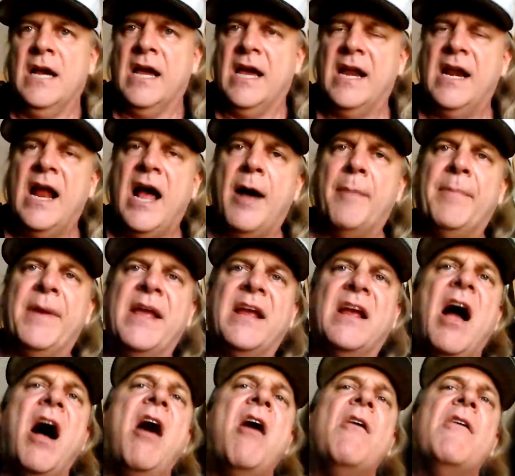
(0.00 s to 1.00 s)
And I'll
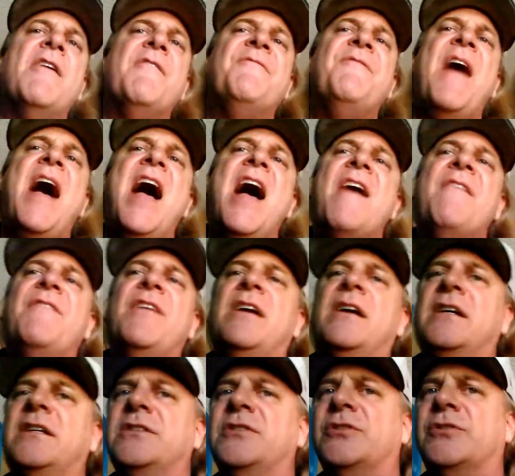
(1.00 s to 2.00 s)
be gone a
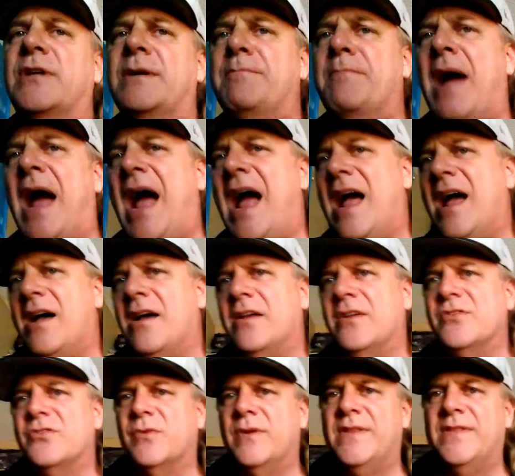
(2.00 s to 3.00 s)
500
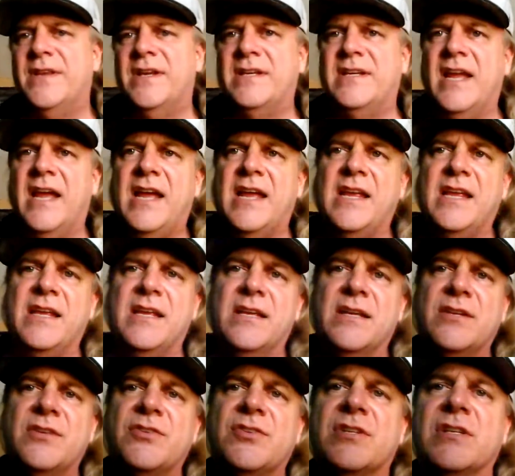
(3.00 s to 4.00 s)
miles when the day
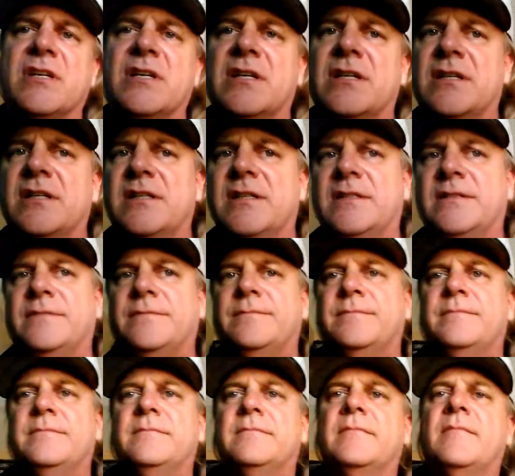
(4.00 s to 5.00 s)
is done.